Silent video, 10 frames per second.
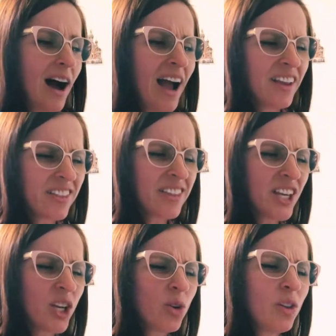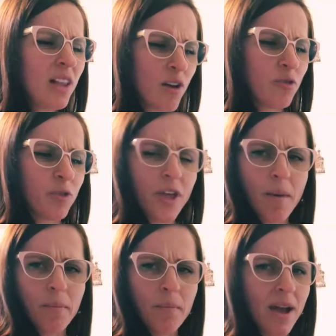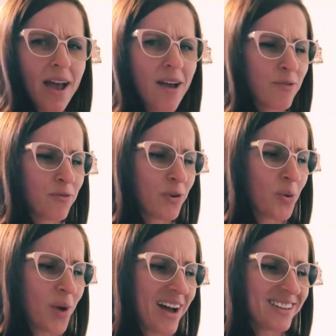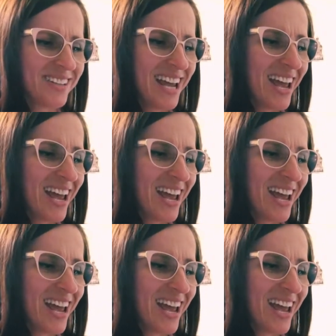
I think you'll love them. Everyone.